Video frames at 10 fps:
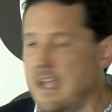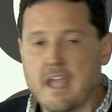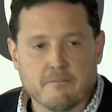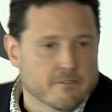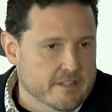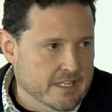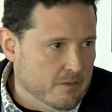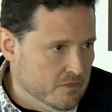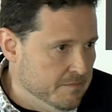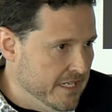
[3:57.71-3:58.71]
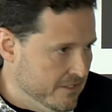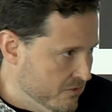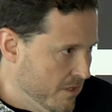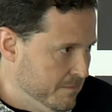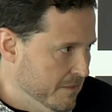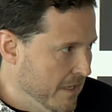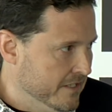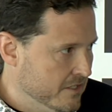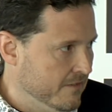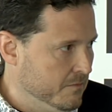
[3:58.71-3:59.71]
everything was being disrupted by
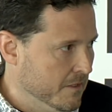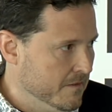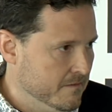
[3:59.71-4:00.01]
software,